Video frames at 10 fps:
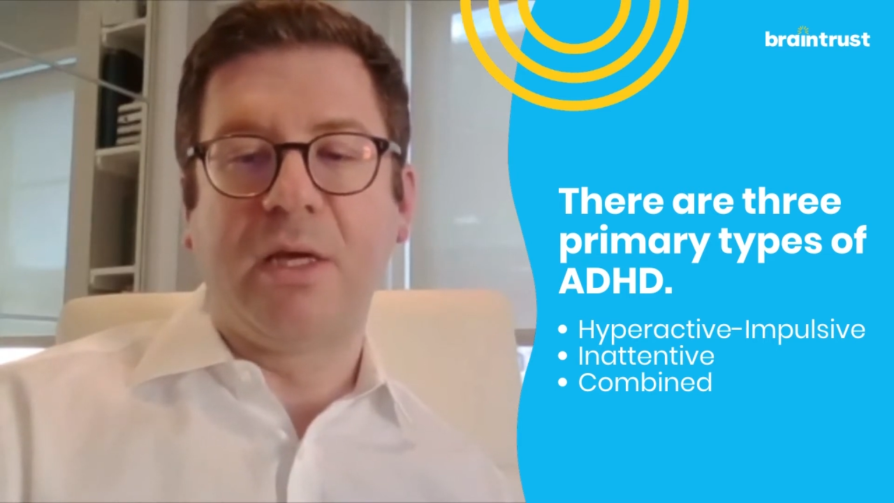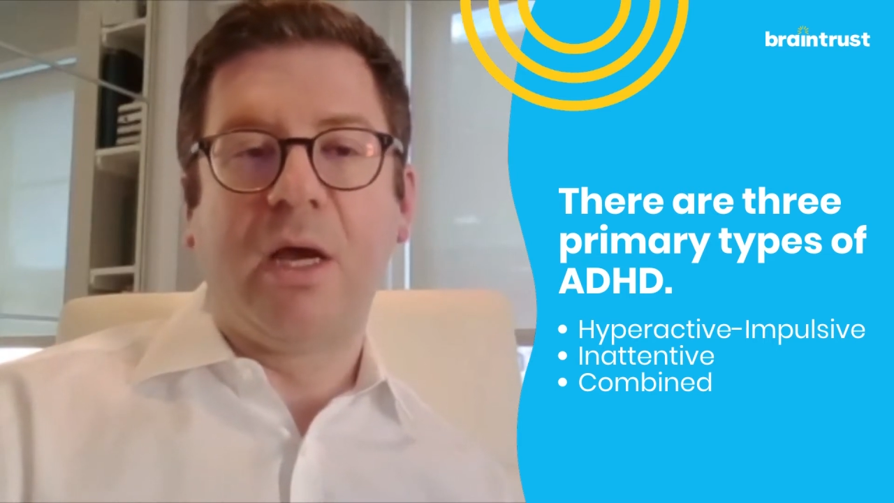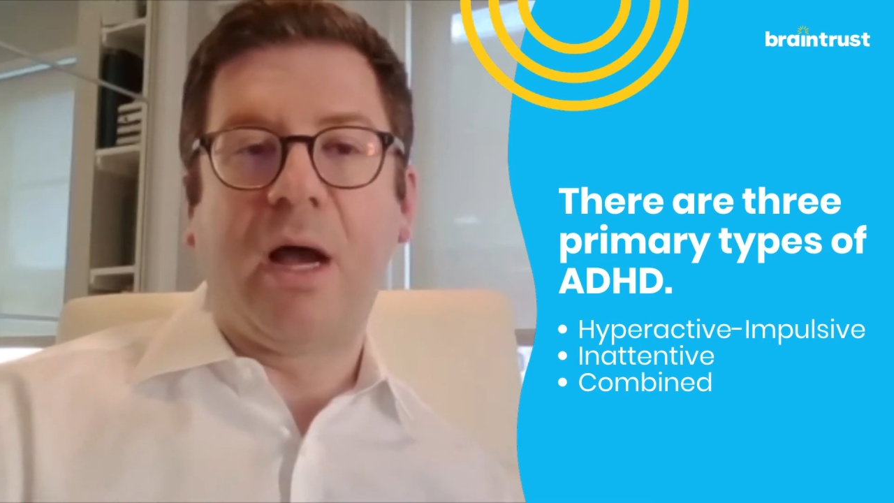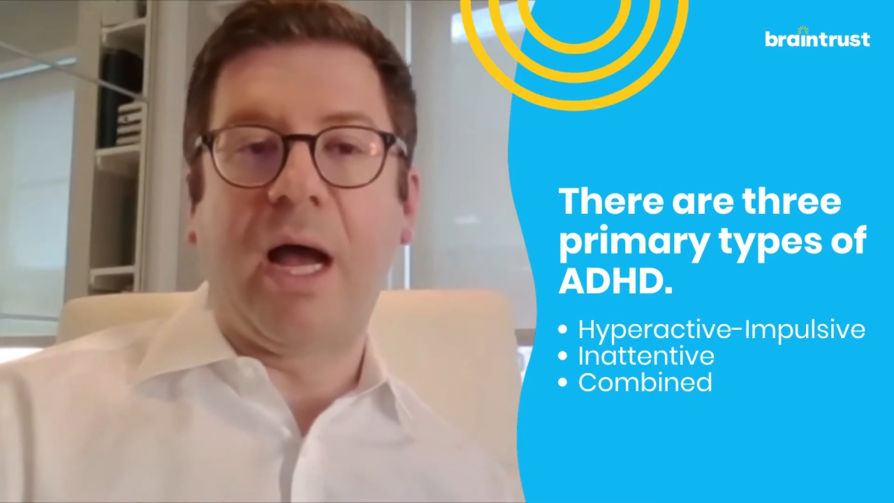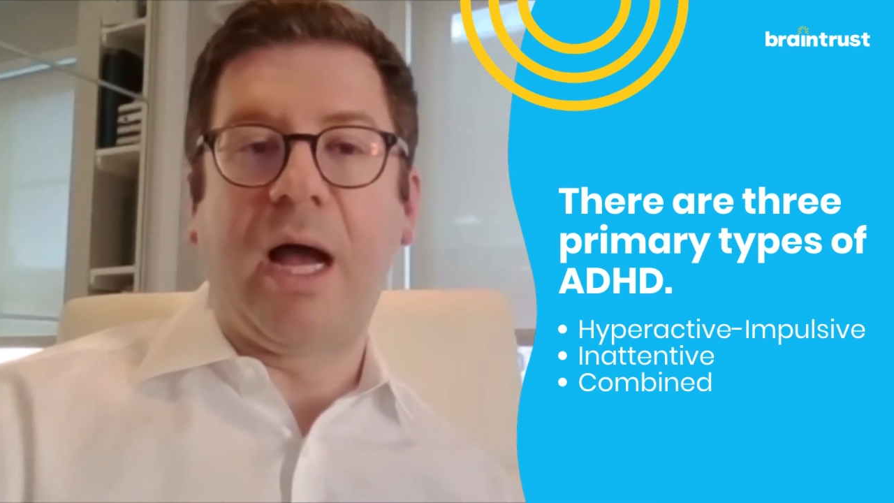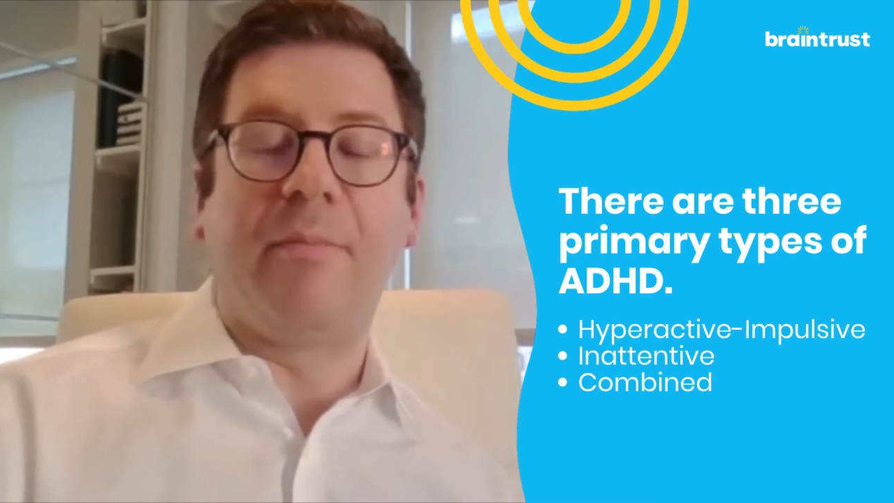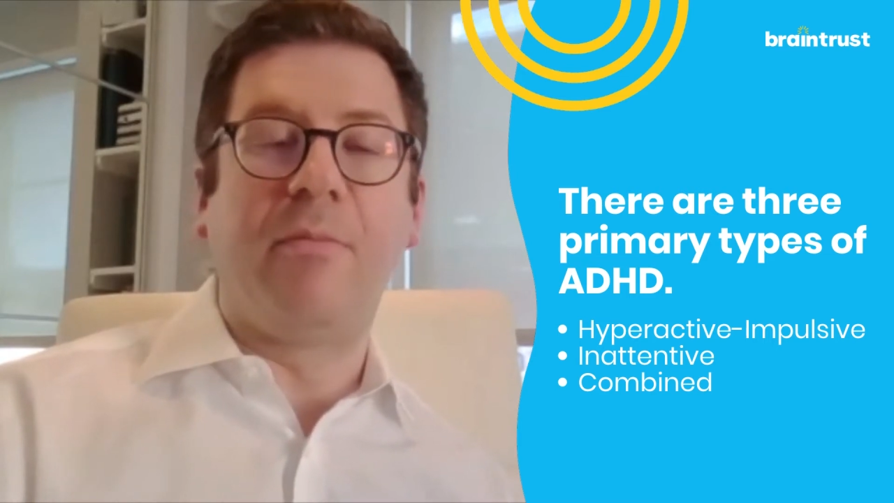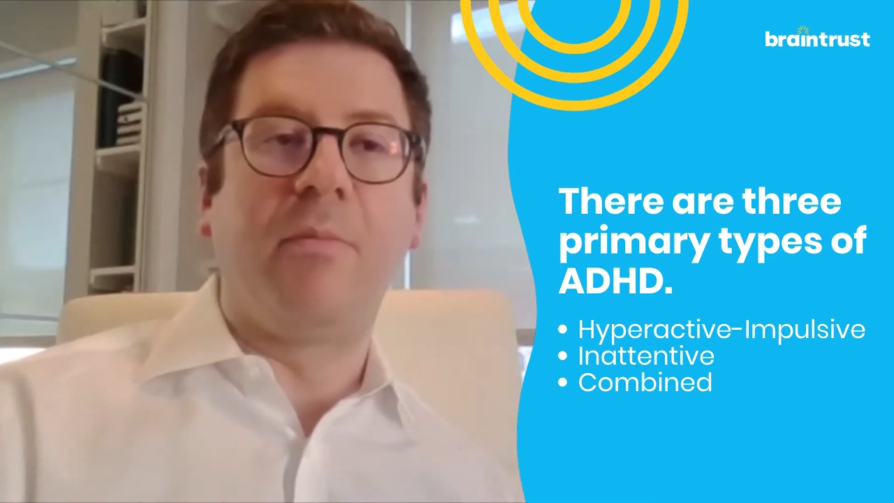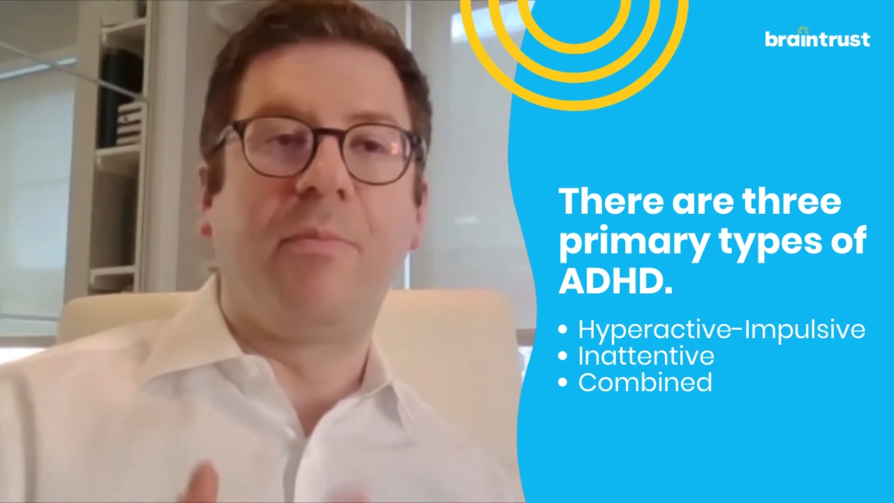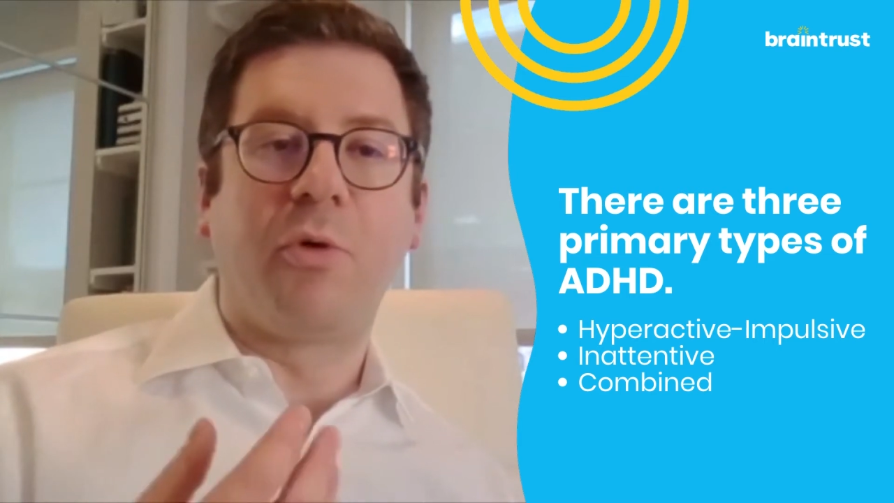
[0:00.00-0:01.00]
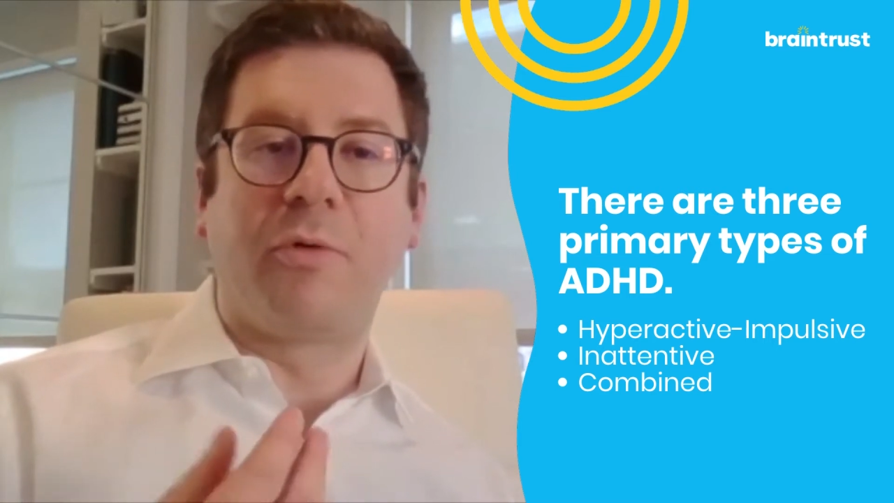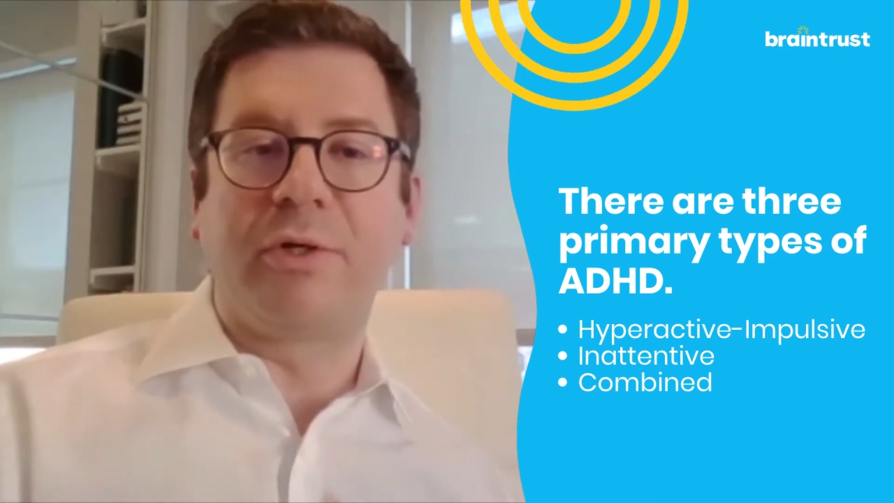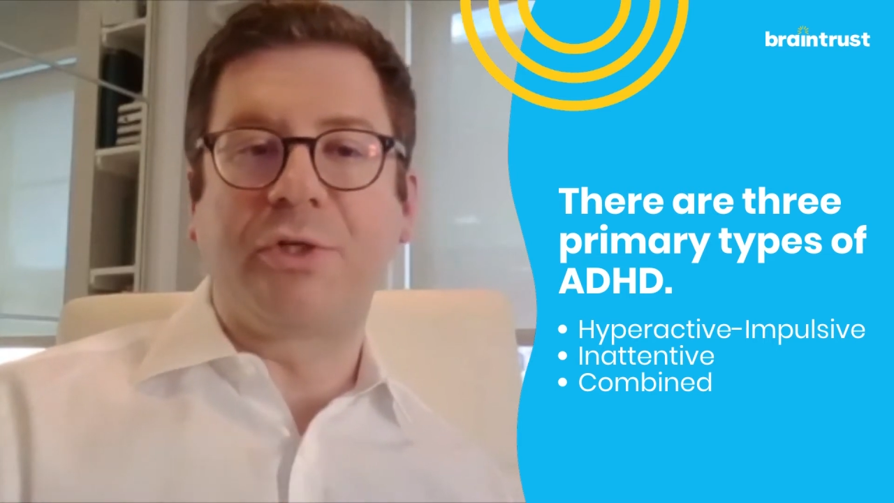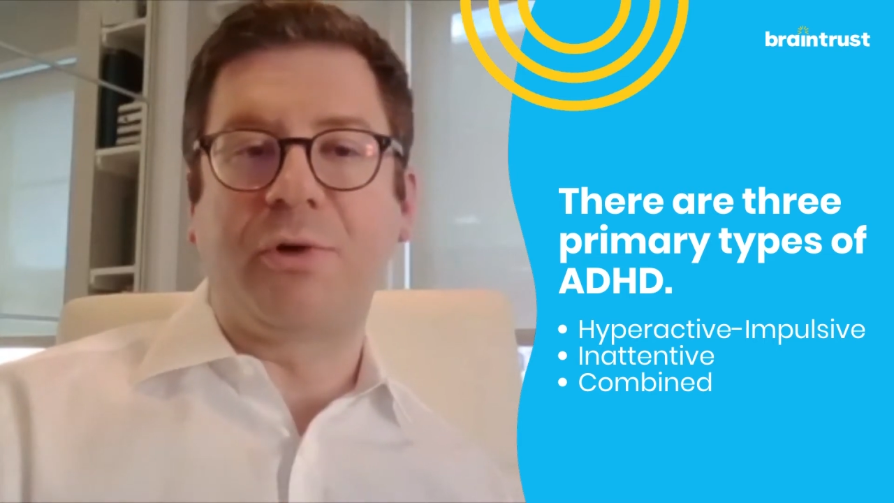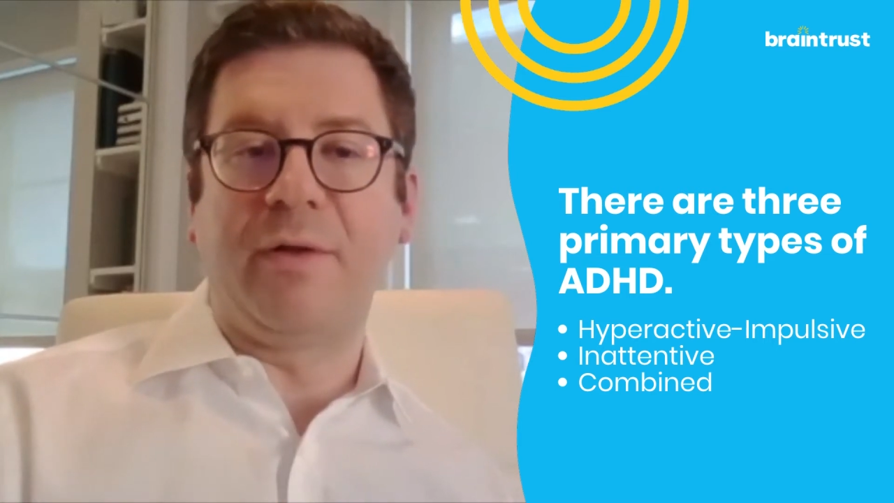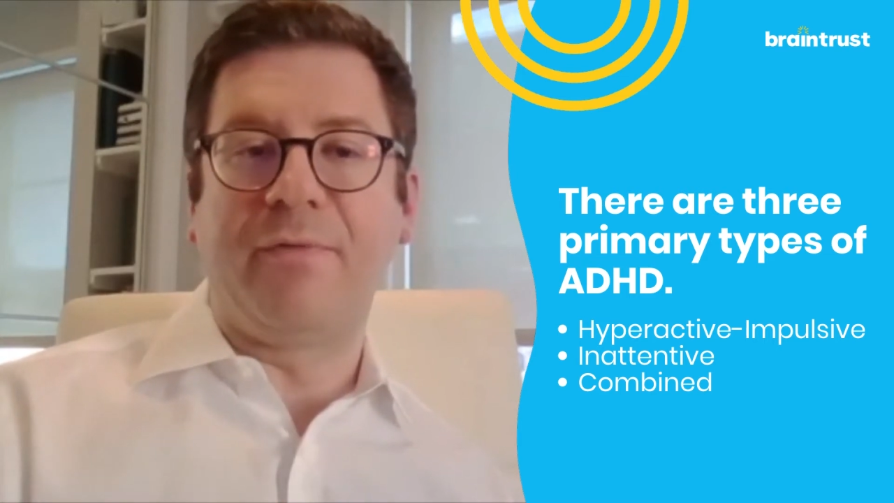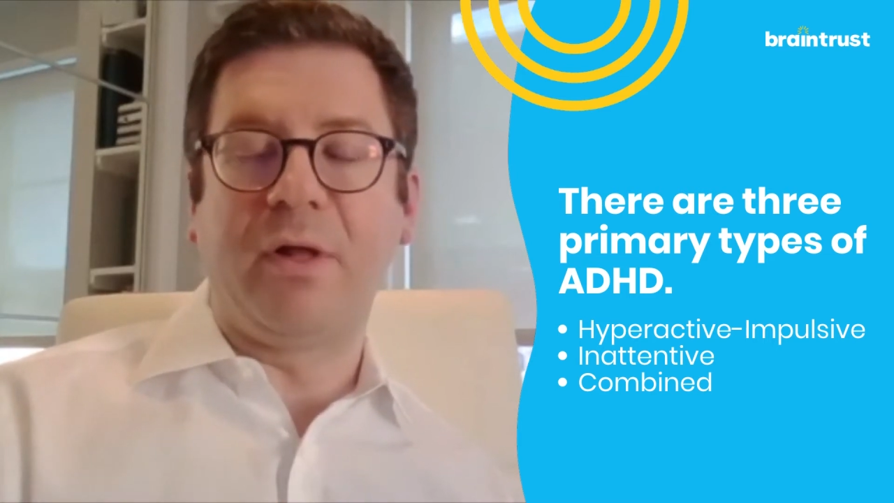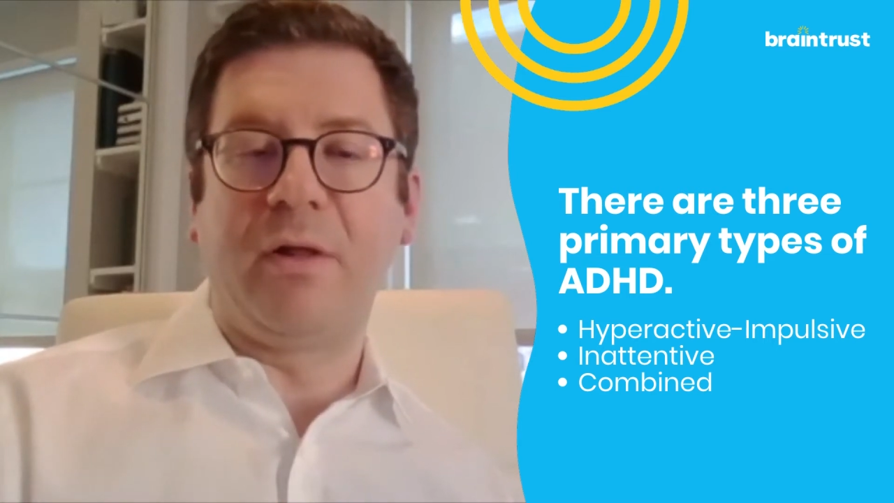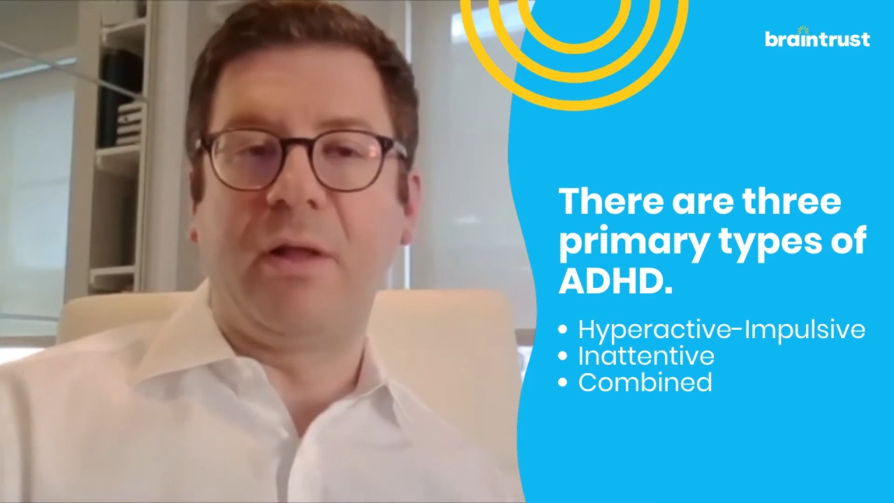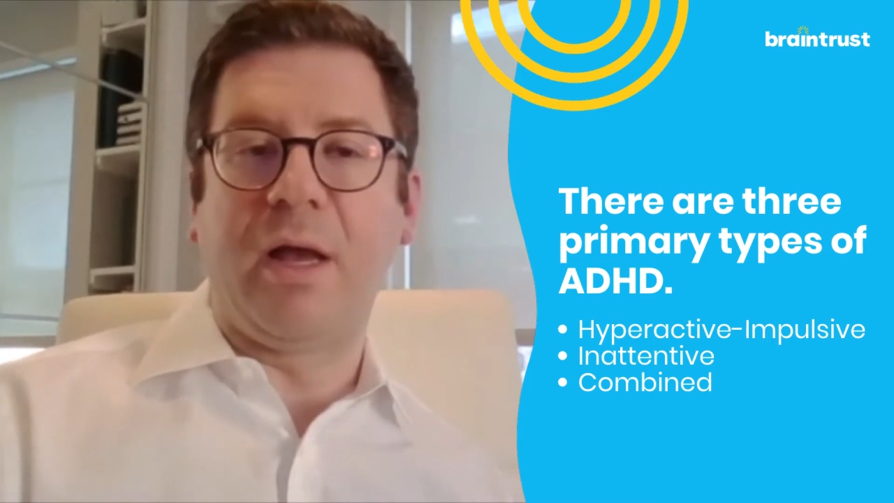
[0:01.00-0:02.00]
um, poor
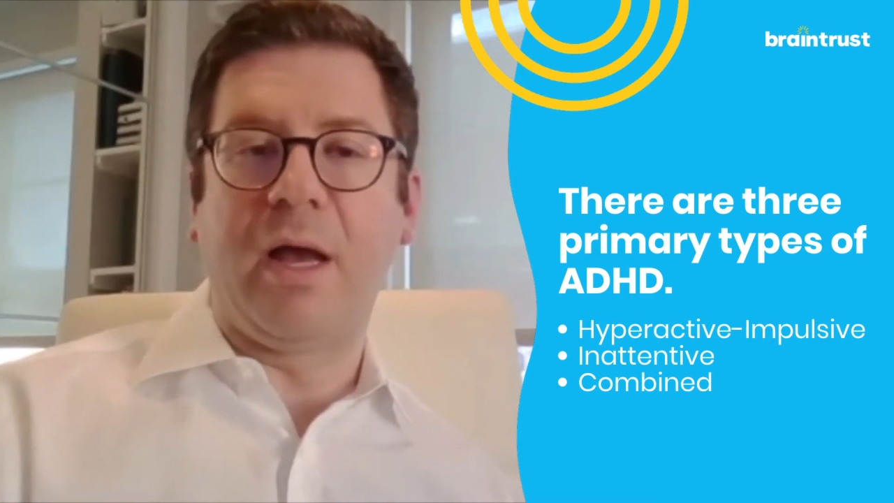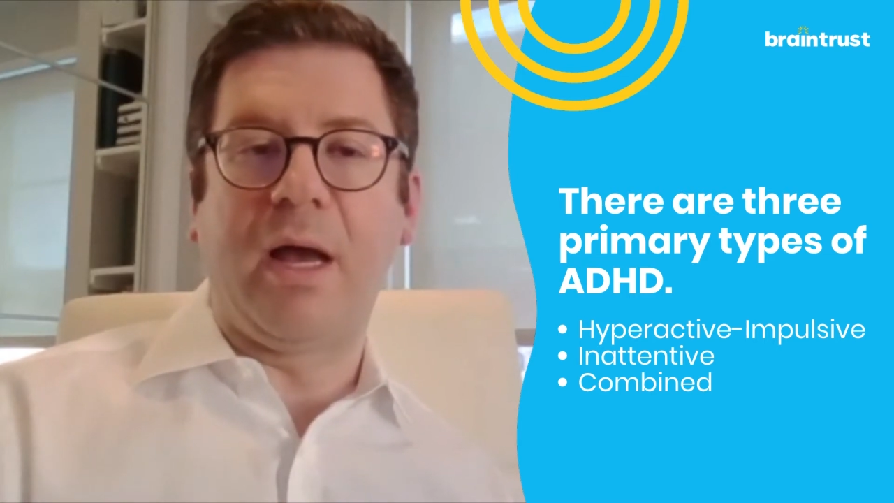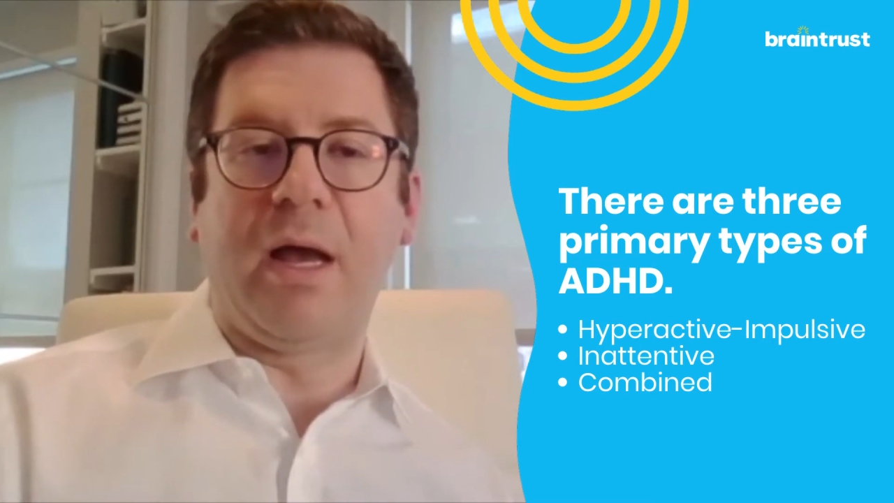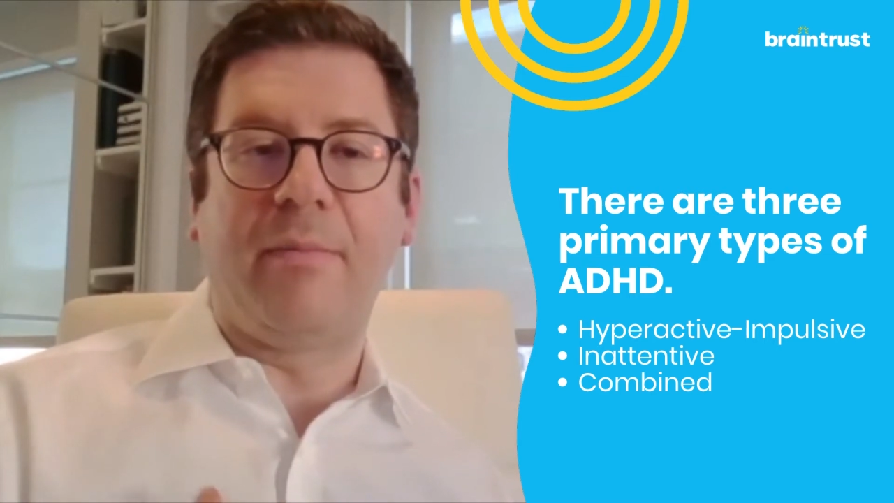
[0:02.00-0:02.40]
retrieval um,